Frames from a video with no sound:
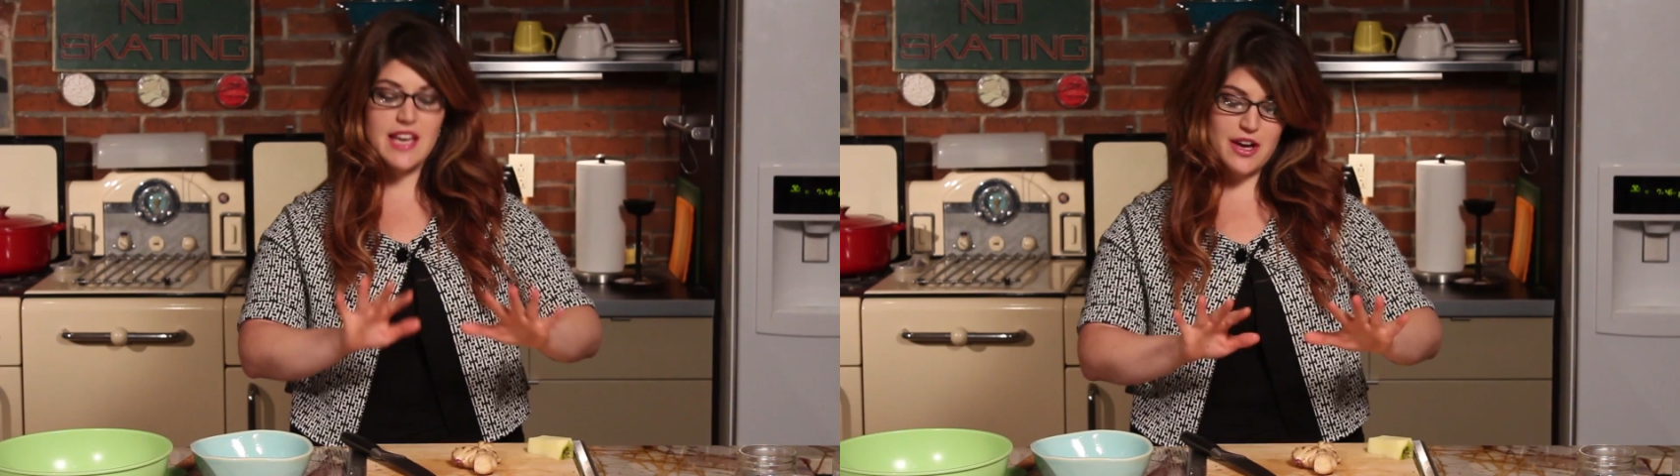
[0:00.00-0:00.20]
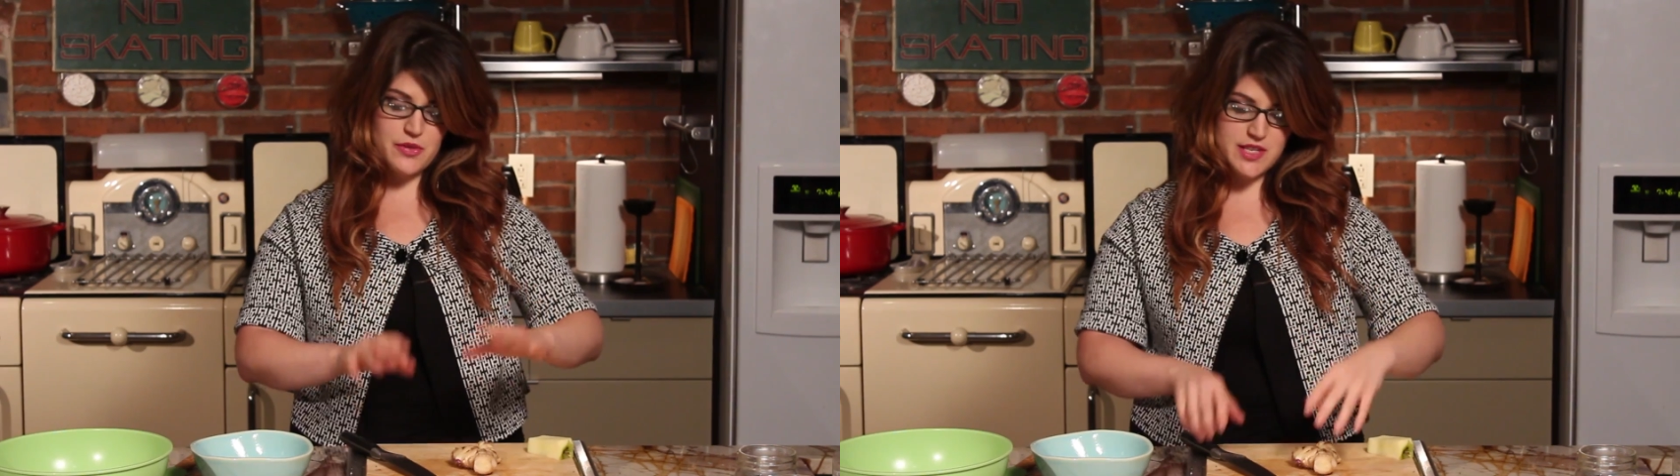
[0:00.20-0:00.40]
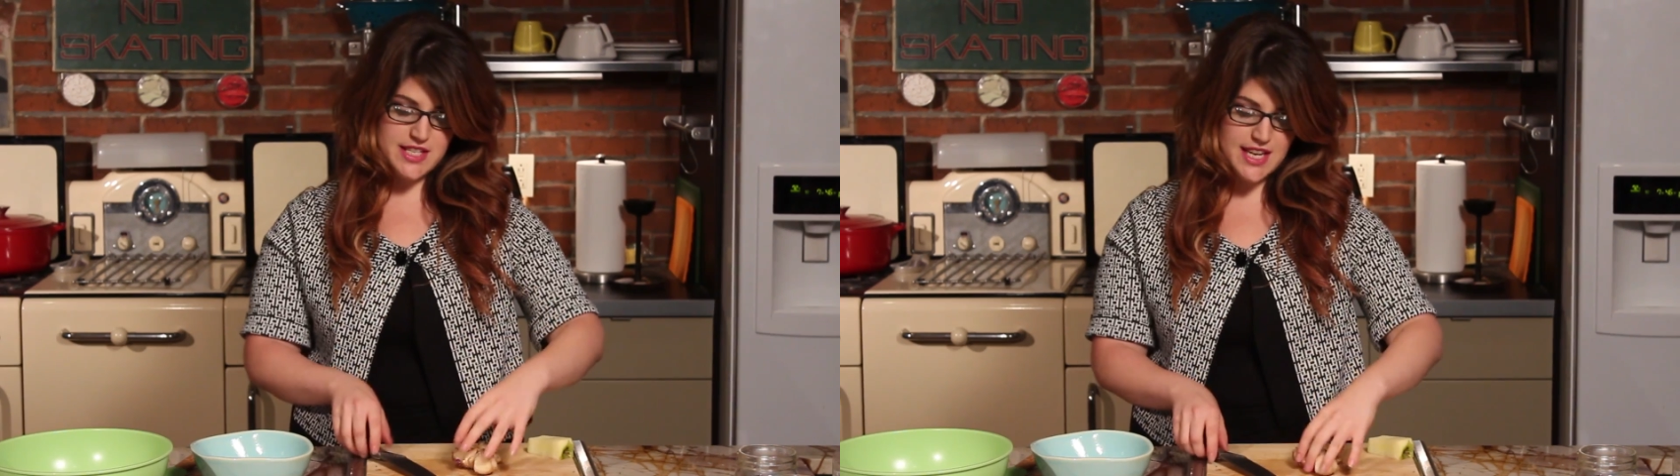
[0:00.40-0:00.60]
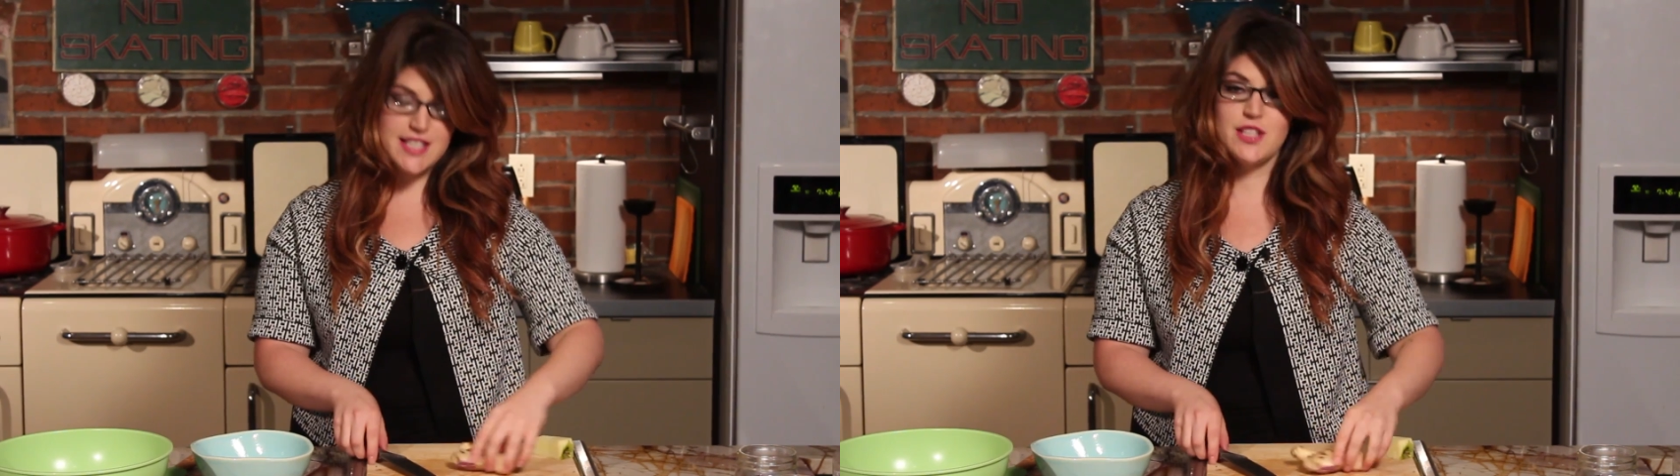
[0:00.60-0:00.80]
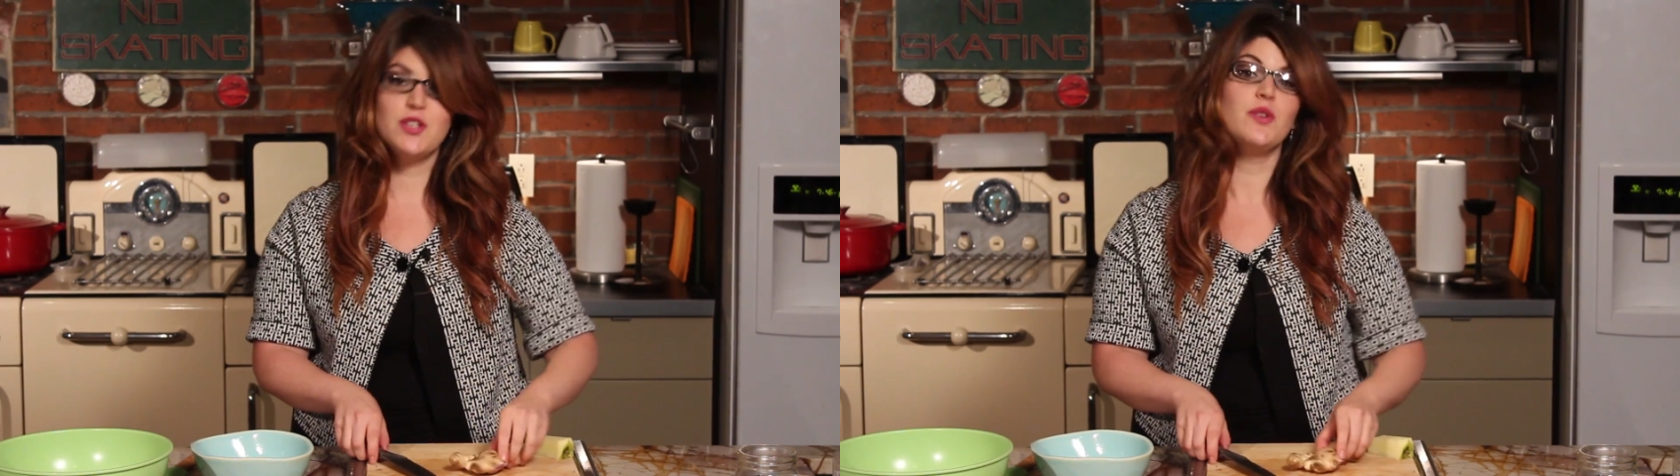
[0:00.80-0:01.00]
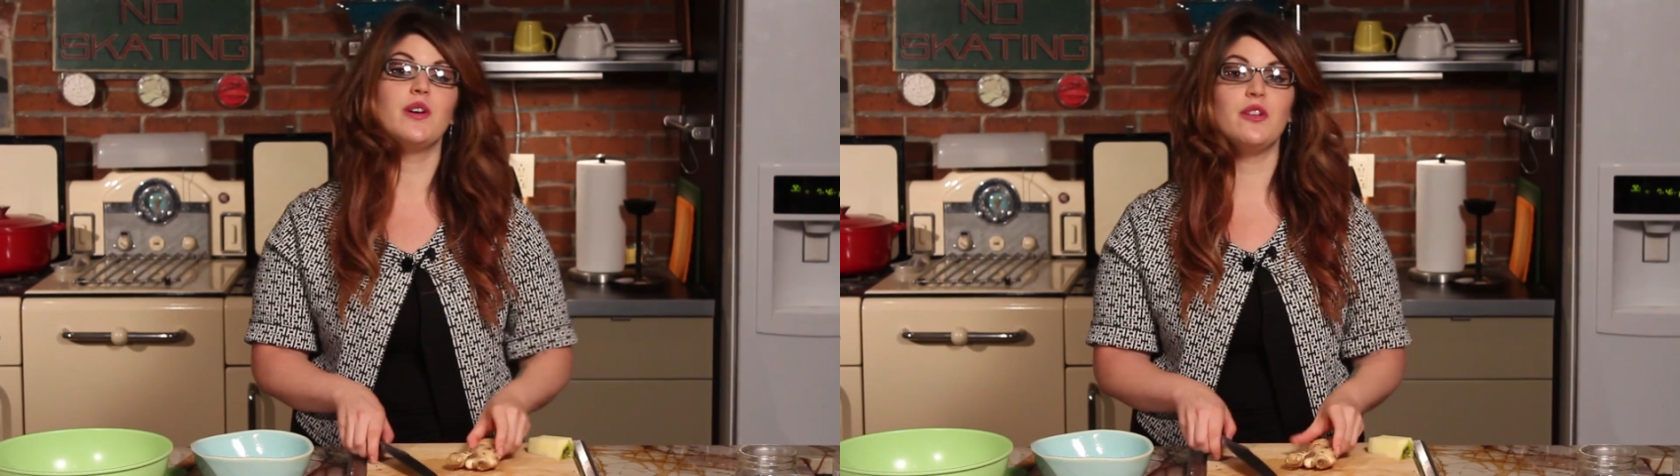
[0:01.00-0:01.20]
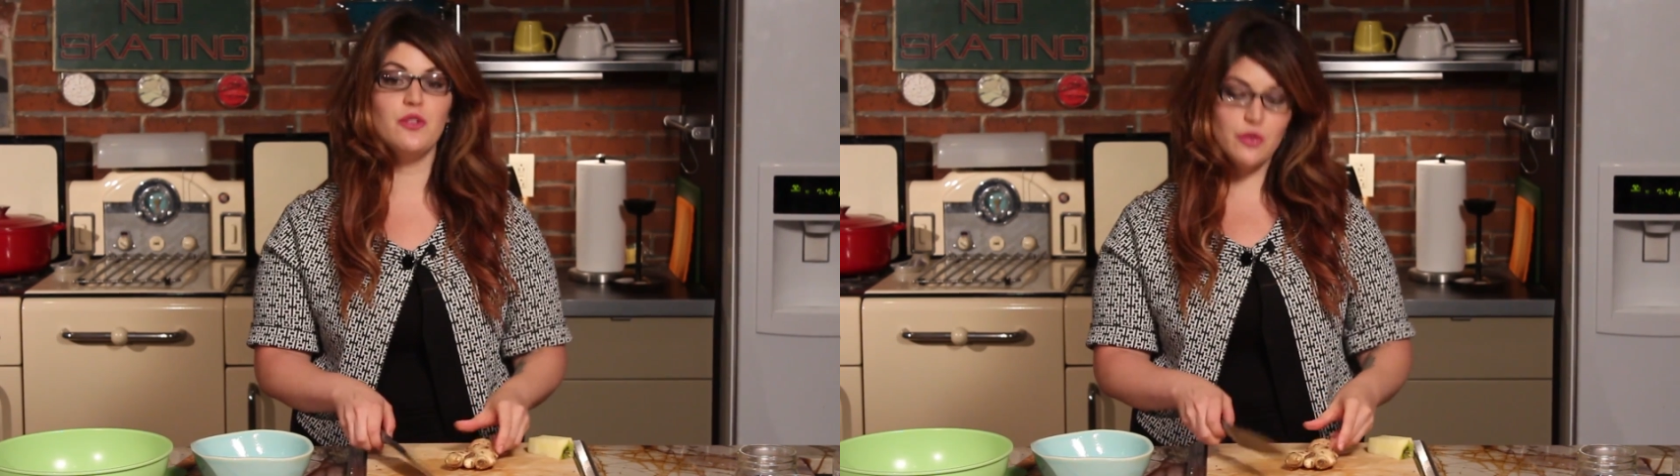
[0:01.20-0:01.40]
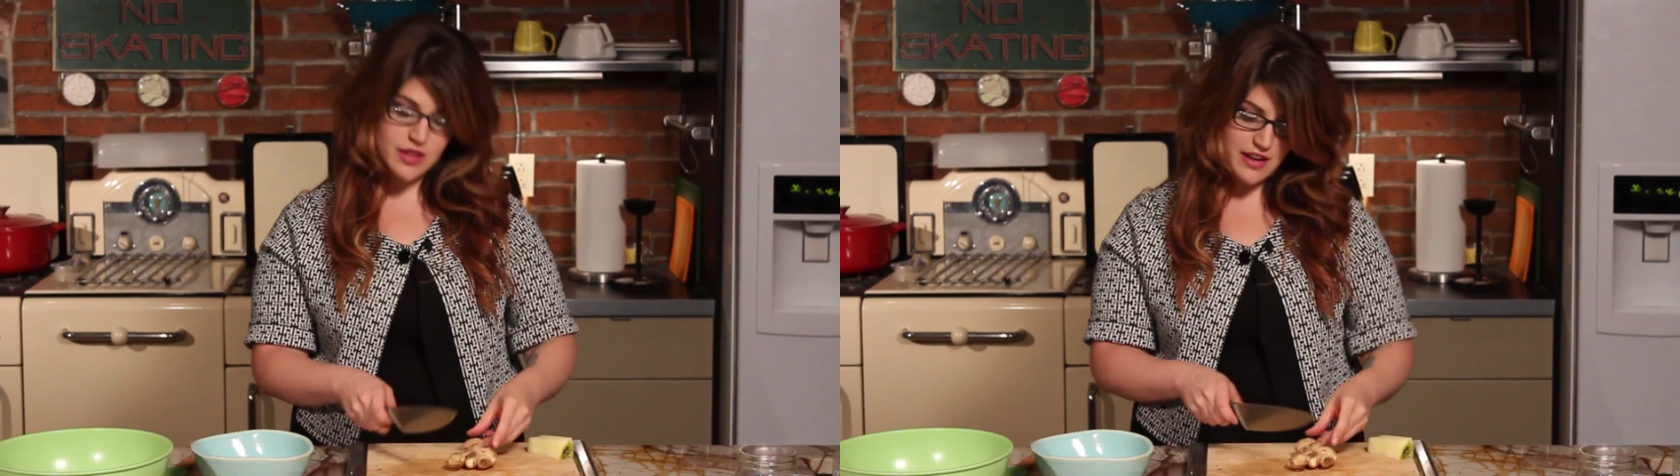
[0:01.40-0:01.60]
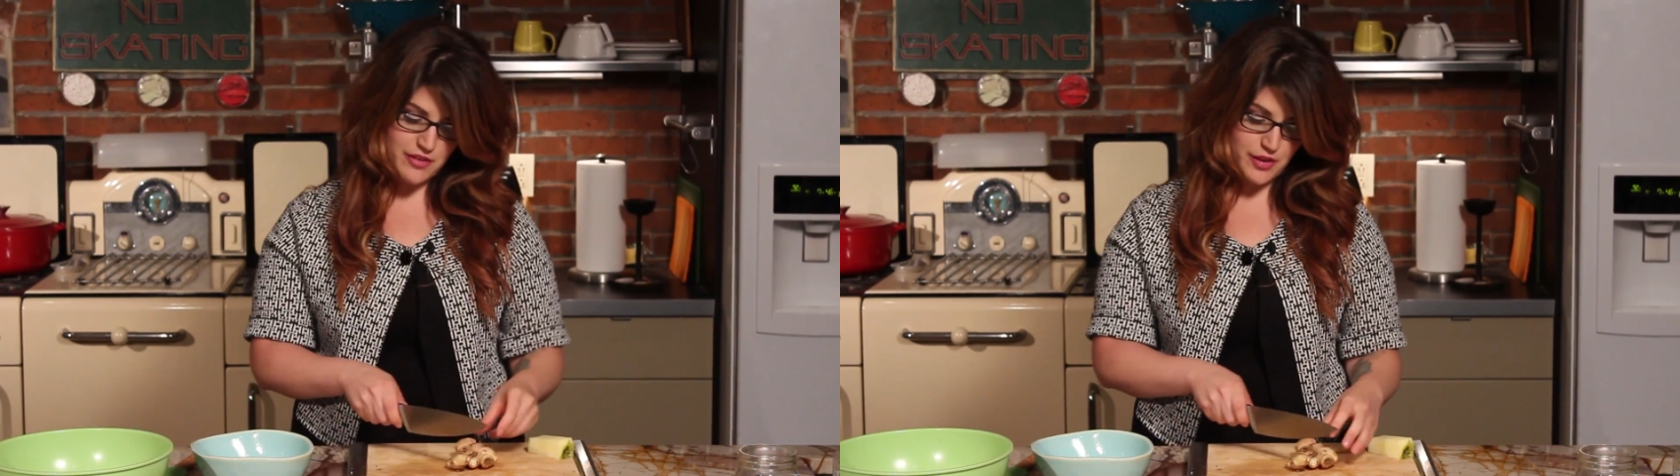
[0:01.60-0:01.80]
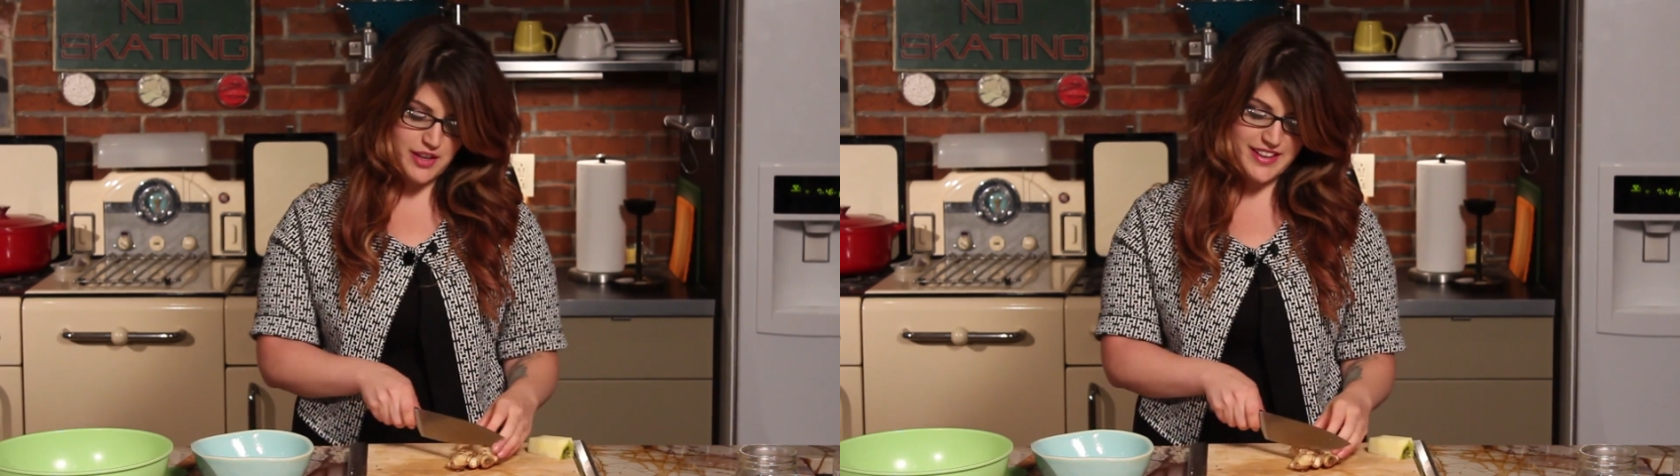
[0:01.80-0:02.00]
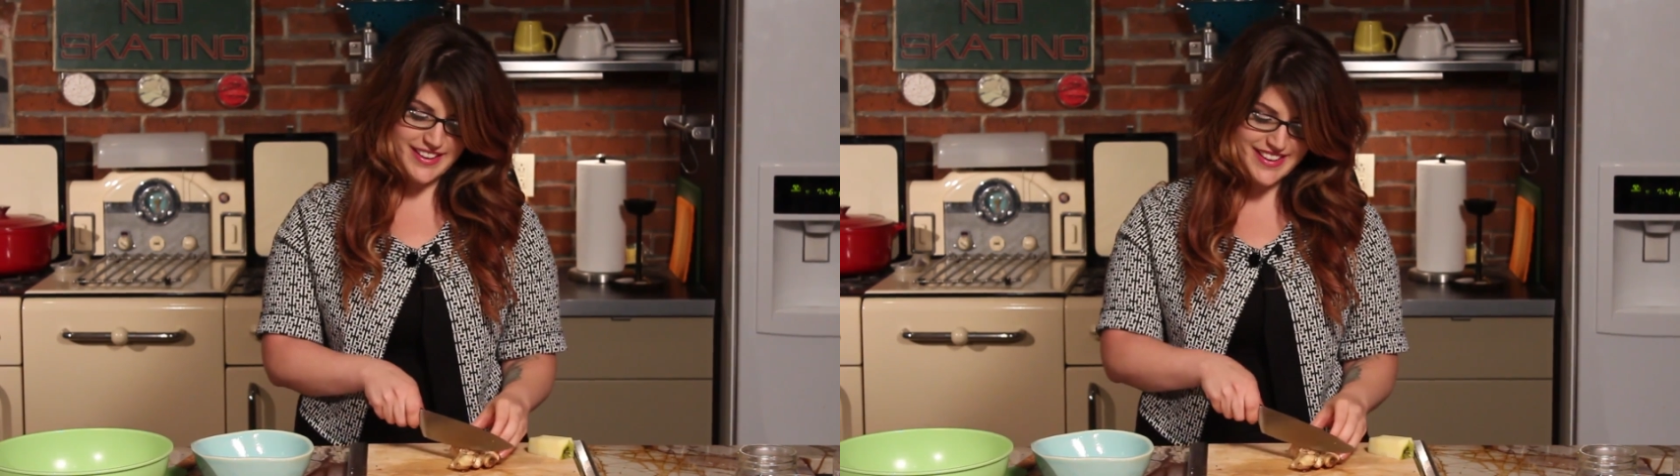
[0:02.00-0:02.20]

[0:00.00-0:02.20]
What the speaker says: cow, this takes it to a new level.